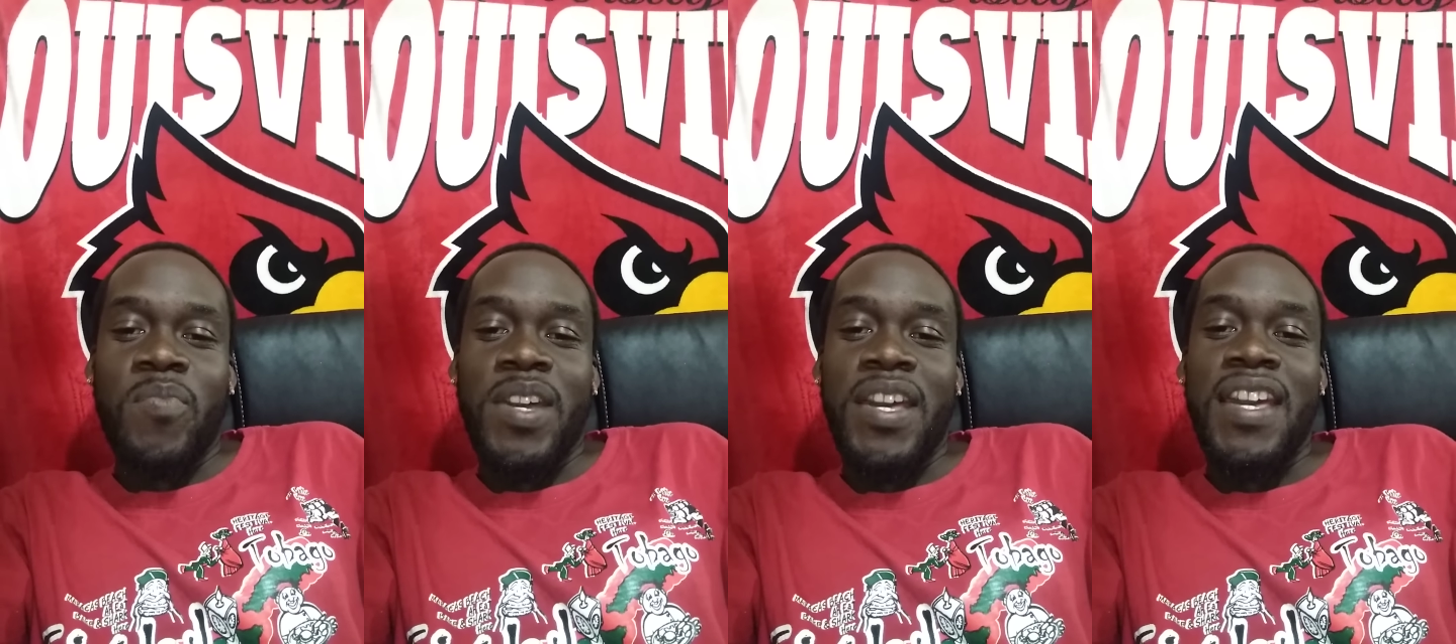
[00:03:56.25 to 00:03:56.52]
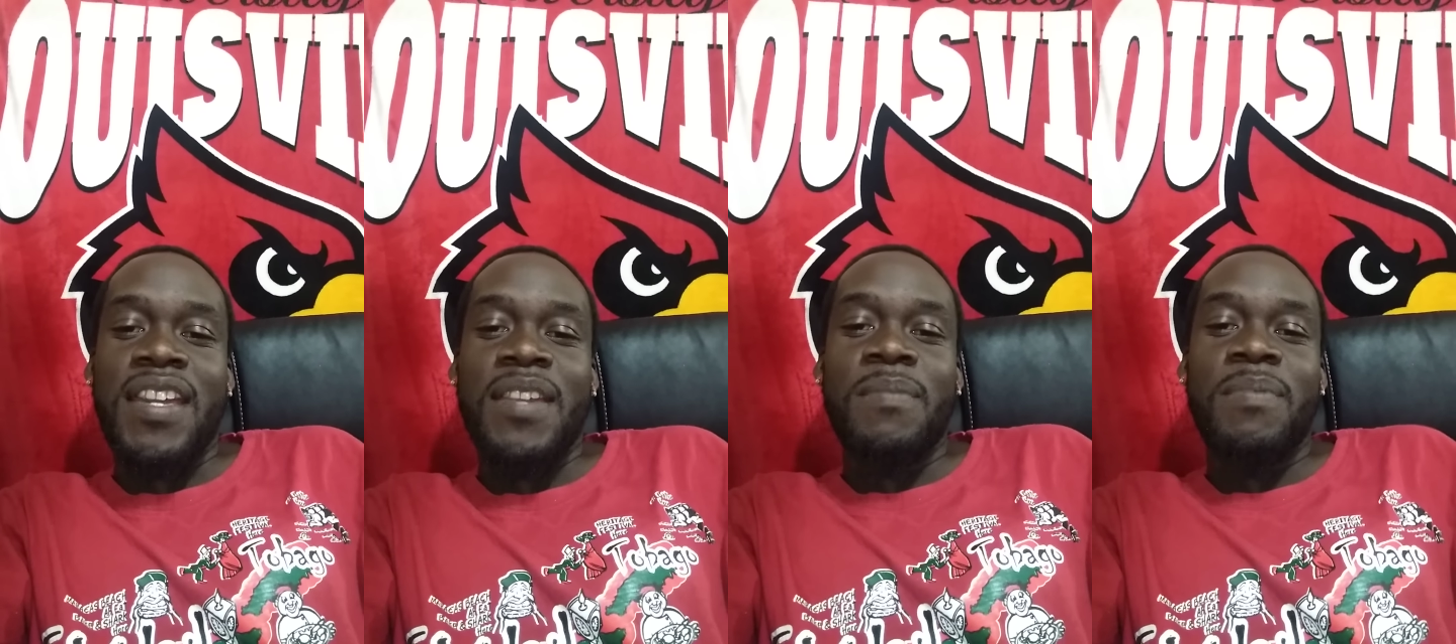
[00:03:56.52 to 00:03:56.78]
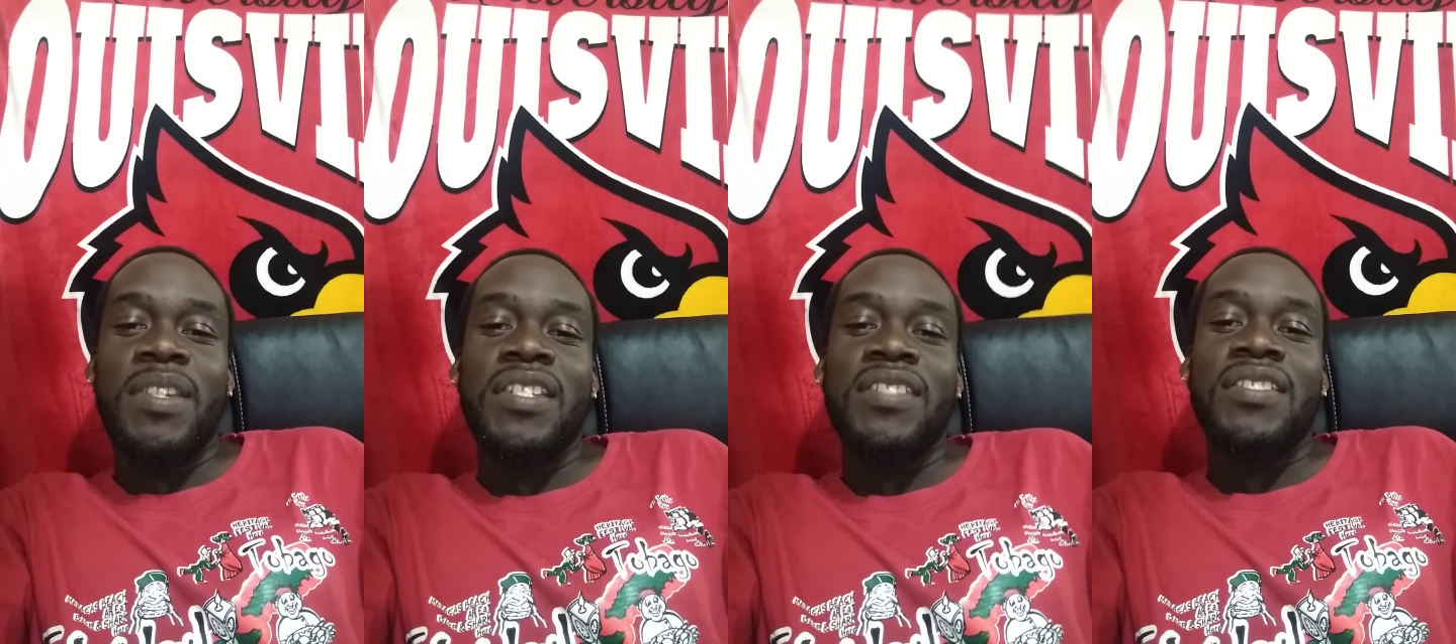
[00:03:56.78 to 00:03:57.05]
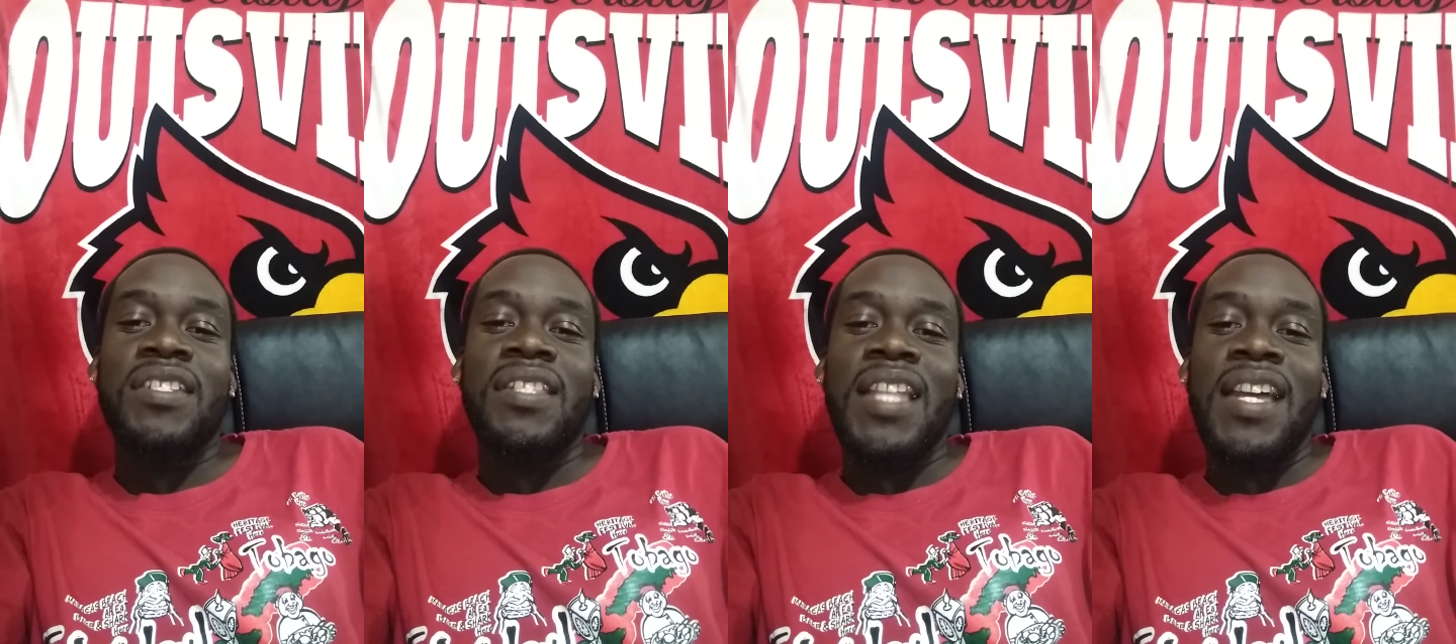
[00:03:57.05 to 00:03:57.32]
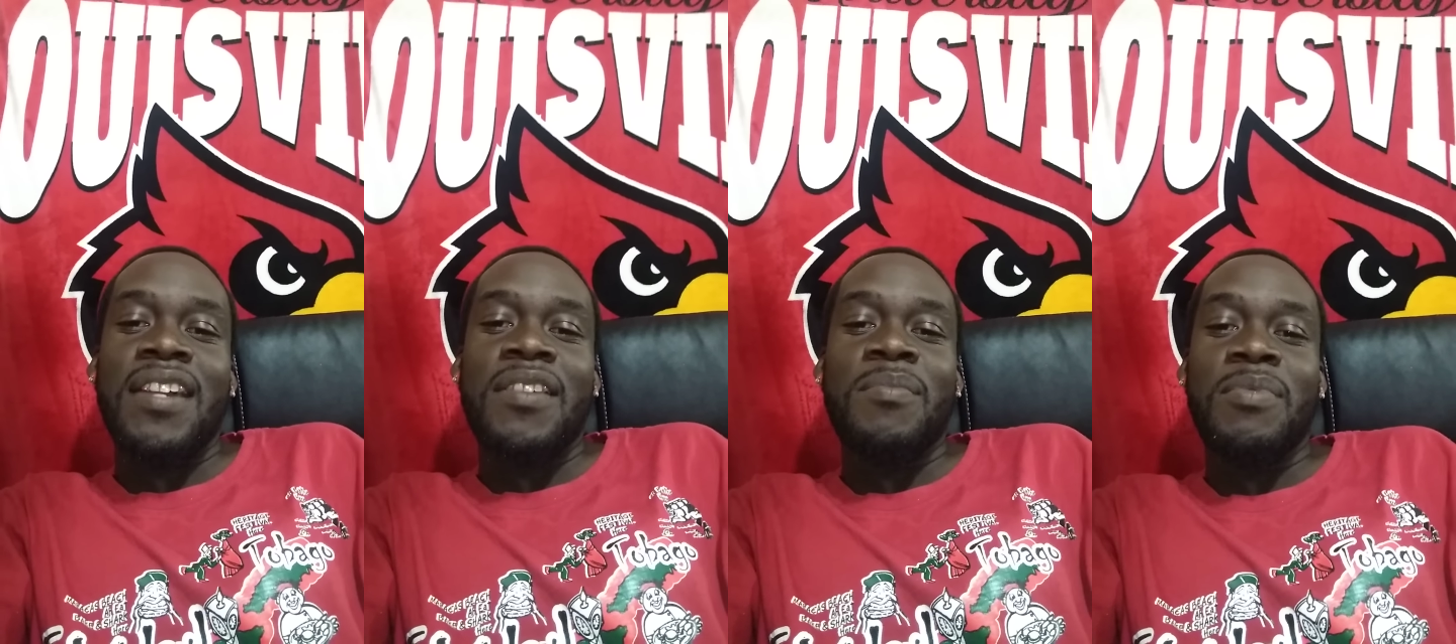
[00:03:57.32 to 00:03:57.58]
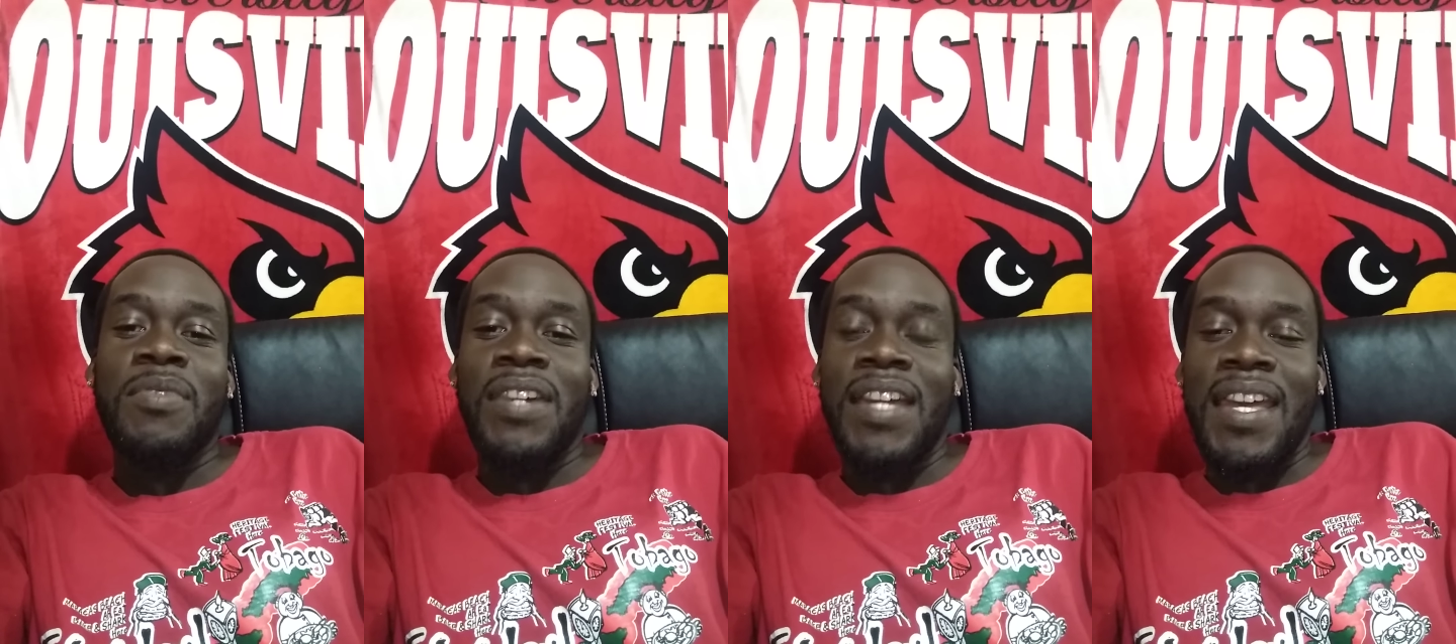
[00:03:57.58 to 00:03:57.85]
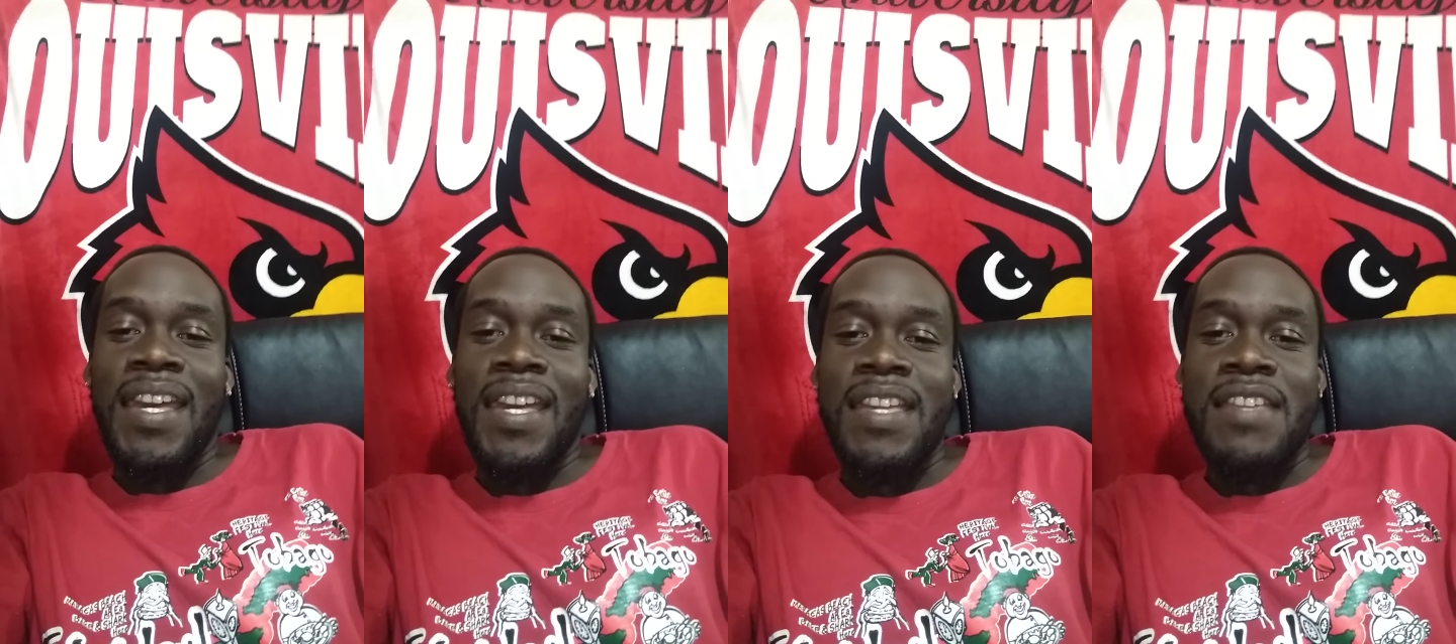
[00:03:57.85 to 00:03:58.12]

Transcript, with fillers: but AB's a likable guy.